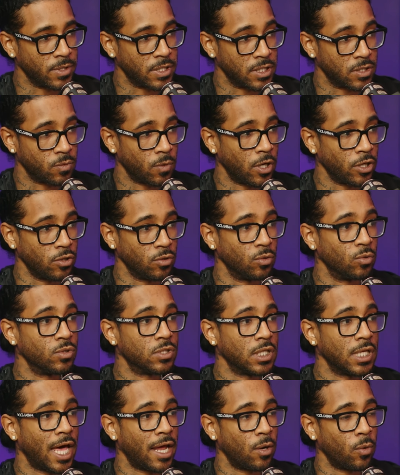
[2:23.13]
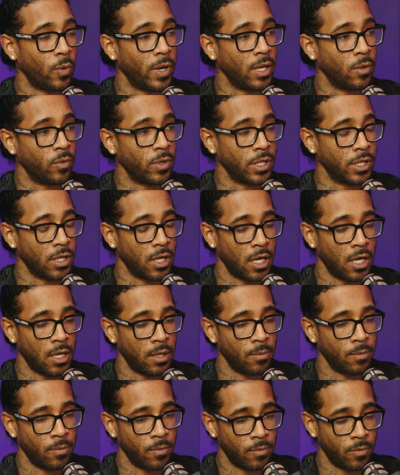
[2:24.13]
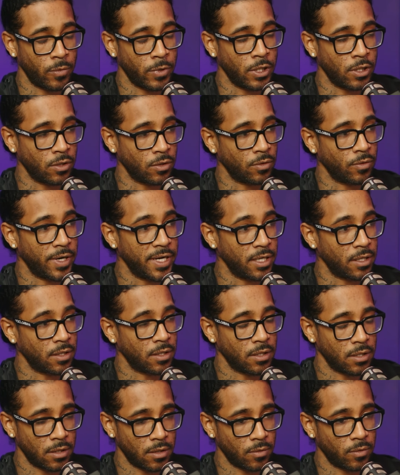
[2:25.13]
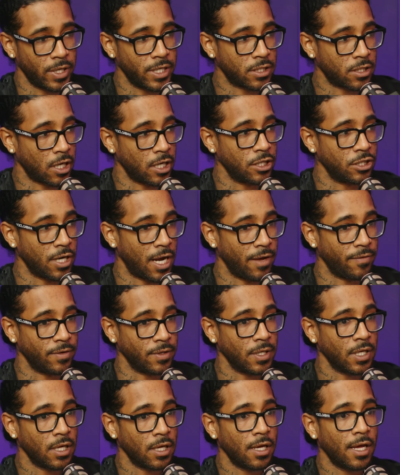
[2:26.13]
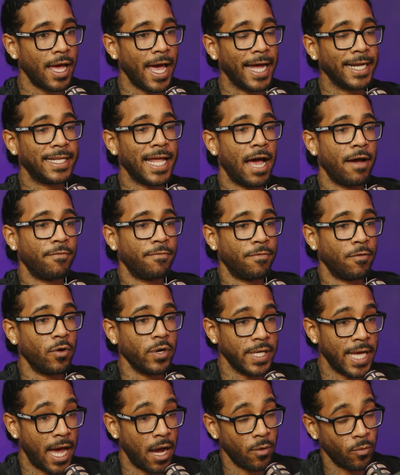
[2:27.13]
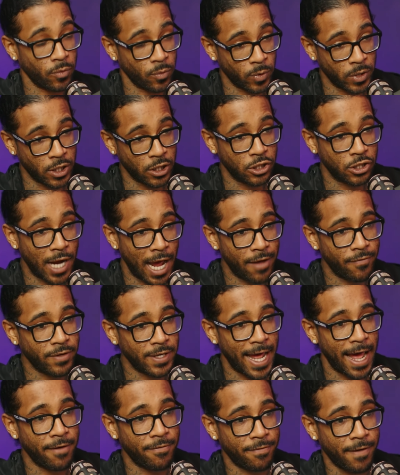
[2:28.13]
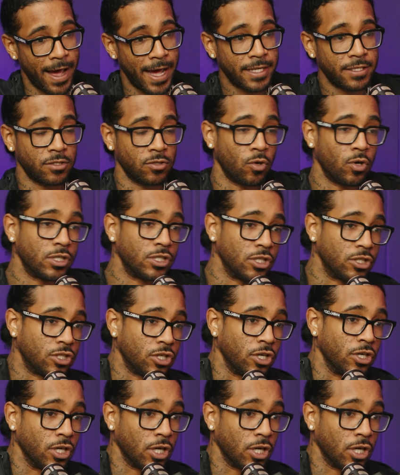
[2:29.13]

as well. You lose a lot of weight when you're um when you're ra- race car driving. At that really? four, yeah, when they're driving that fast, in order to turn the